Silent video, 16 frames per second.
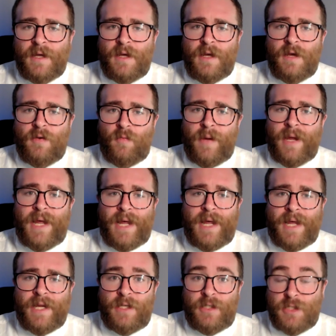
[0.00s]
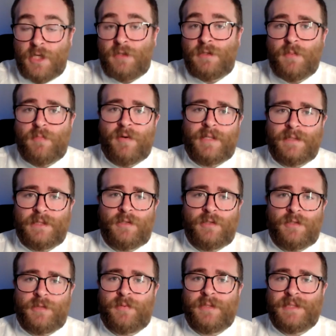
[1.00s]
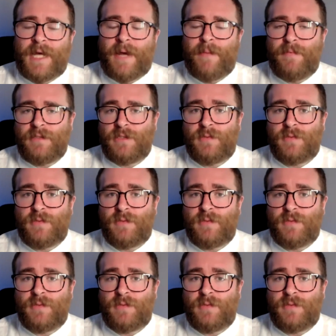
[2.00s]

where new to brand touch points happen